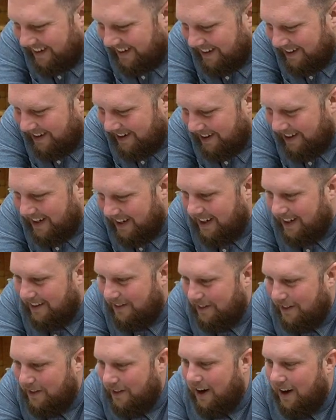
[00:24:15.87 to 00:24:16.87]
No,
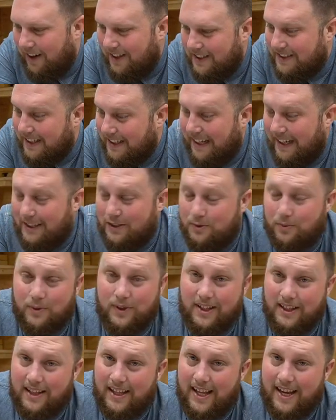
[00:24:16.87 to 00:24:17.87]
it, honestly, it's
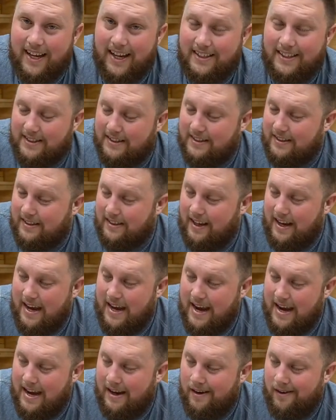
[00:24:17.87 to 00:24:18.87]
really late. It's
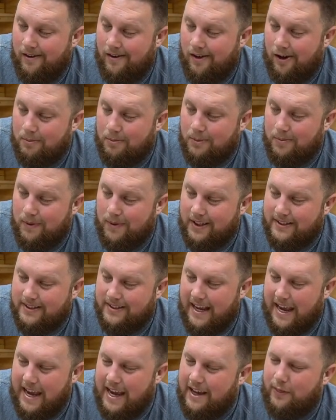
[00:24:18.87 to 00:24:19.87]
mm, almost,
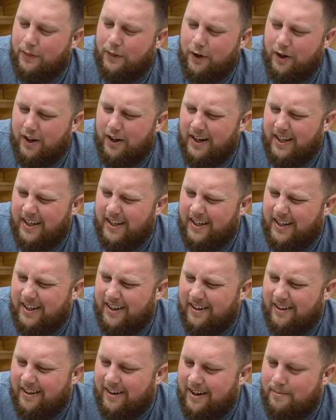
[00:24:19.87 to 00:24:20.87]
it's eight thirty
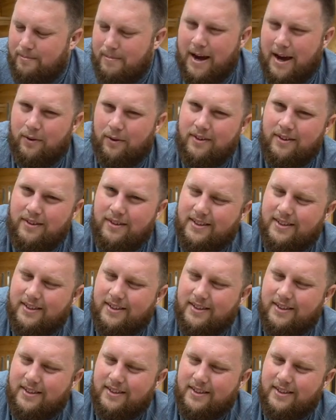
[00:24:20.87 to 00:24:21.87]
here in Mountain
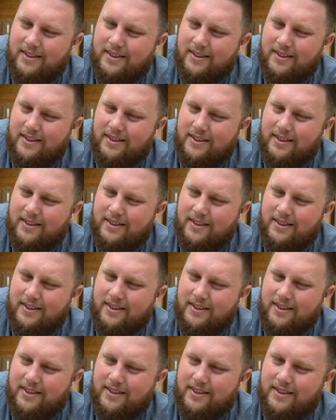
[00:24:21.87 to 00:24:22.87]
Time, Mountain Standard
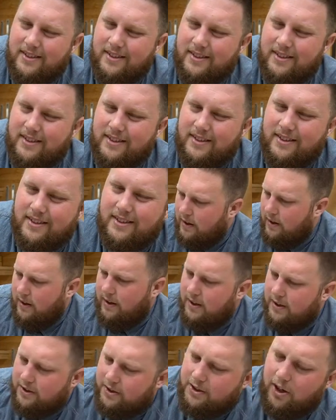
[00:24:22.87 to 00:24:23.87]
Time.
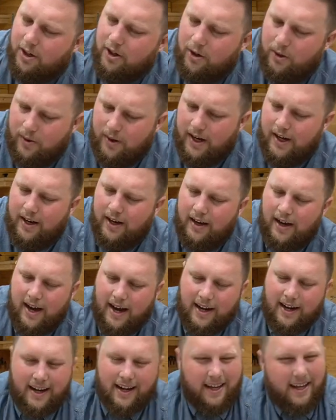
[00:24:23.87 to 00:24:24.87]
So uh,
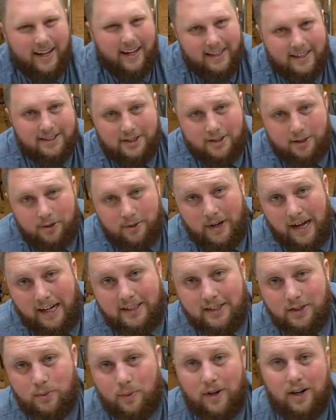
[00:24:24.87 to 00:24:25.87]
I gotta get in soon. I
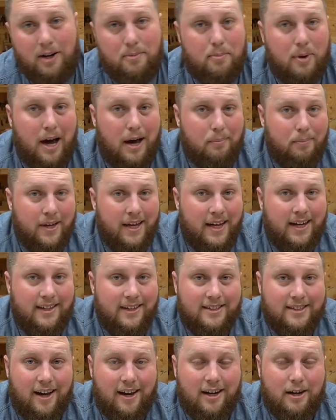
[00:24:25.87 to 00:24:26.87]
just wanted to pop in
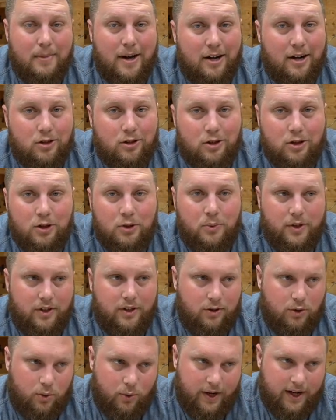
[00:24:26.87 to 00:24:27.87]
and talk about glue
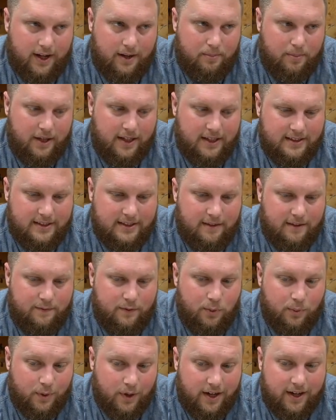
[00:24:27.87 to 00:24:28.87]
real quick, because
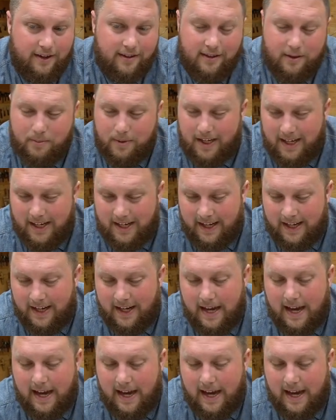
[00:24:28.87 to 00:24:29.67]
if you weren't here in the beginning,